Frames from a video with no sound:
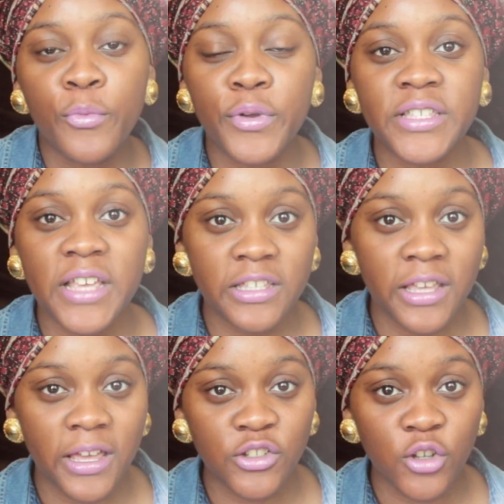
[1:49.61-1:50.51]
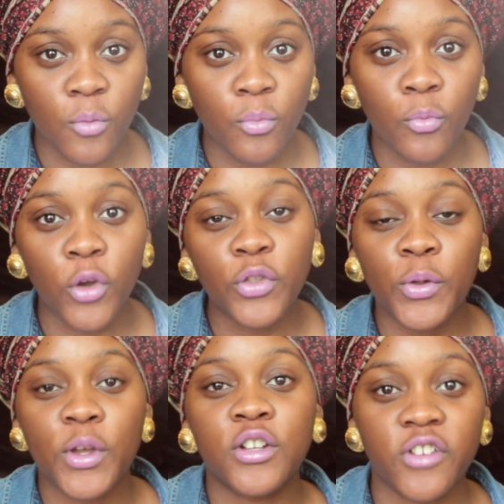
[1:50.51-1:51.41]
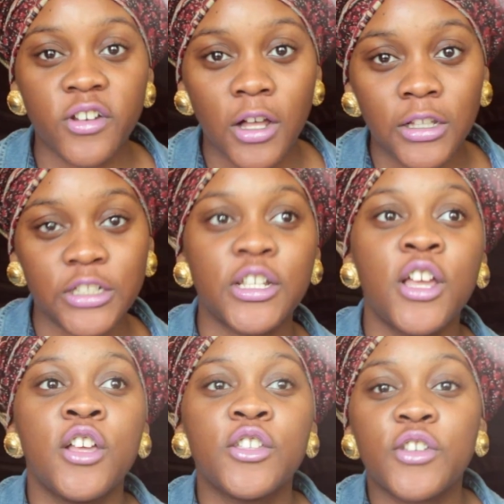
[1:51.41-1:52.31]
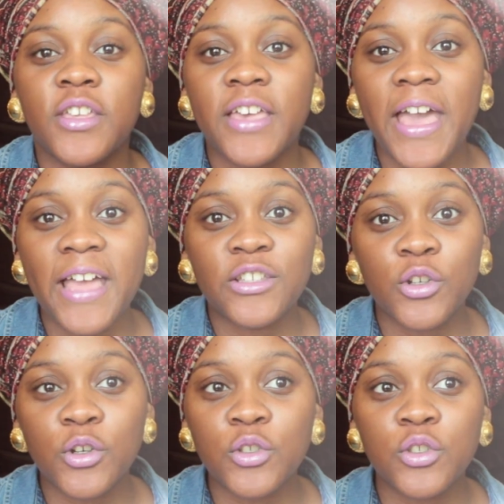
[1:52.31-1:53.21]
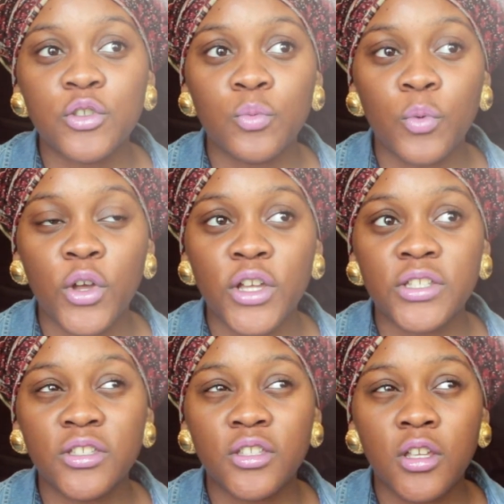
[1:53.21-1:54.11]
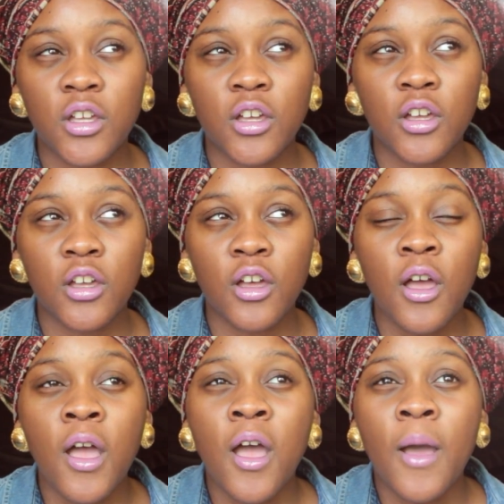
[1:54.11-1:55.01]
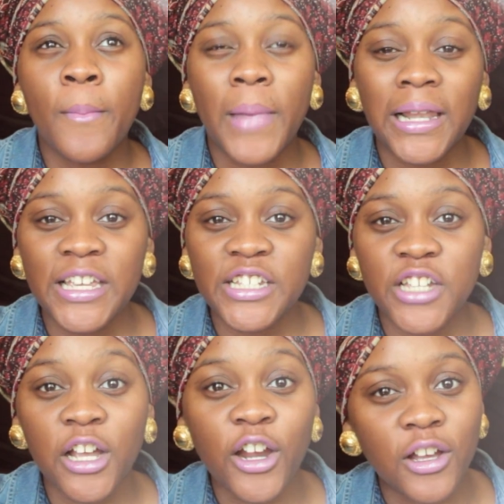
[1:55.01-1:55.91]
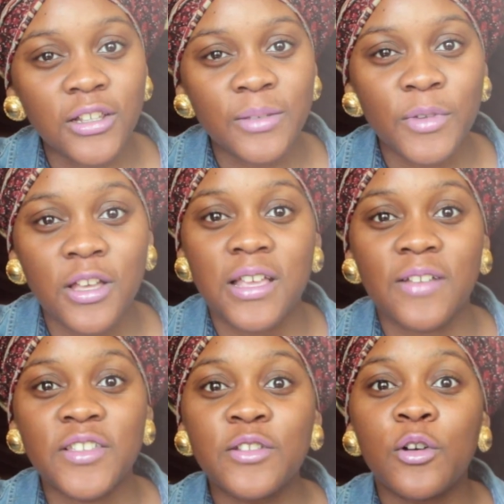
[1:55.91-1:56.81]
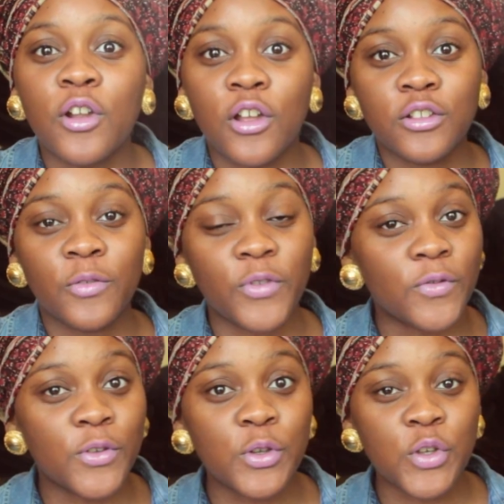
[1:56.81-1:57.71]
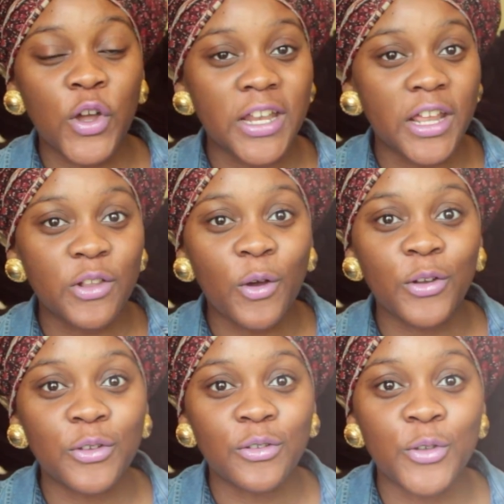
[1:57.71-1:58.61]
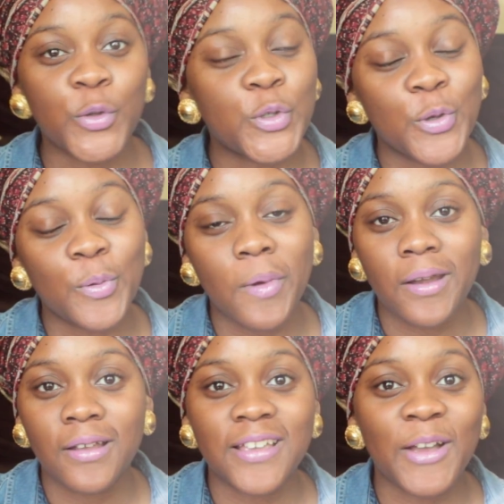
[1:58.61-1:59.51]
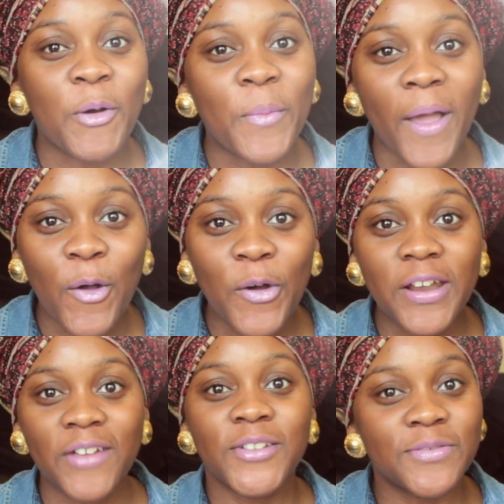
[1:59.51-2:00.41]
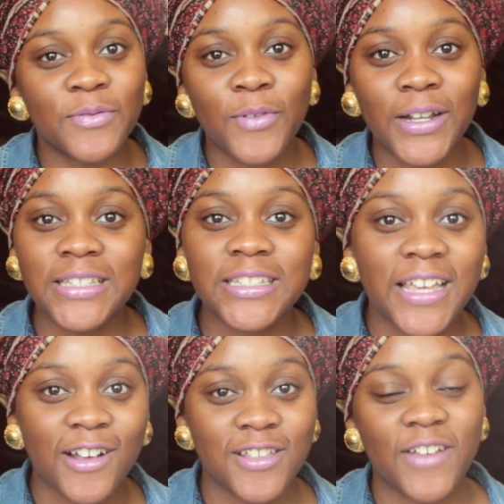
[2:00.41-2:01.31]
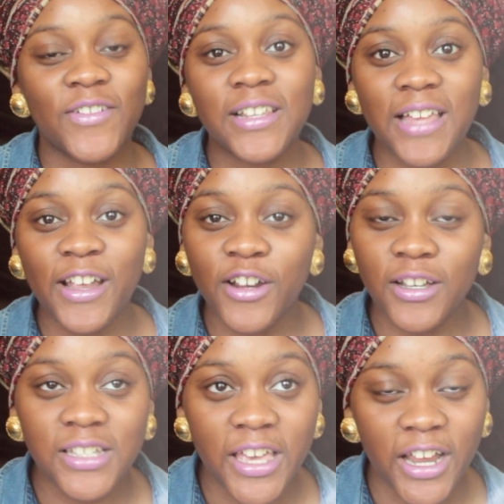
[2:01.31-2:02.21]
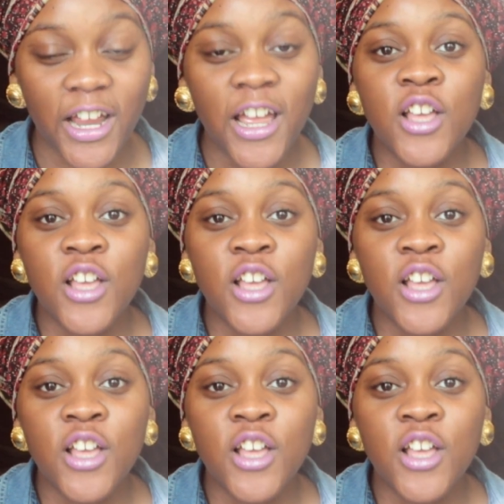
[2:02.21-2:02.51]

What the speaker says: Princess Hair Shop, worth $300. So the hair I chose was the Malaysian curly because I've seen a whole lot of reviews on it on YouTube and I was like, oh my god, I really want this hair because I really like curly hair.